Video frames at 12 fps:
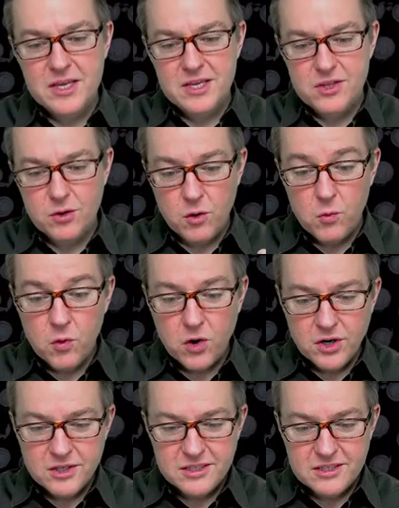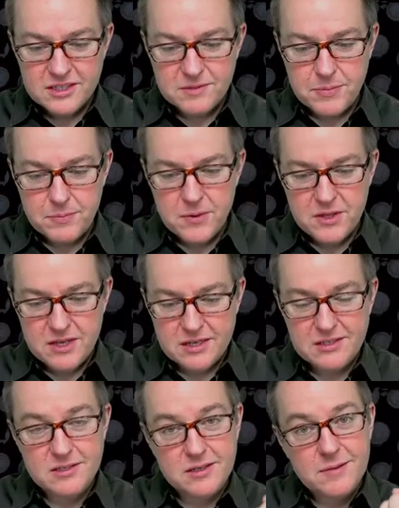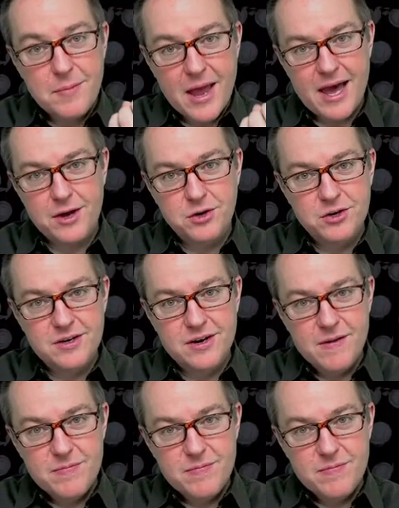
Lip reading: There are words in this pattern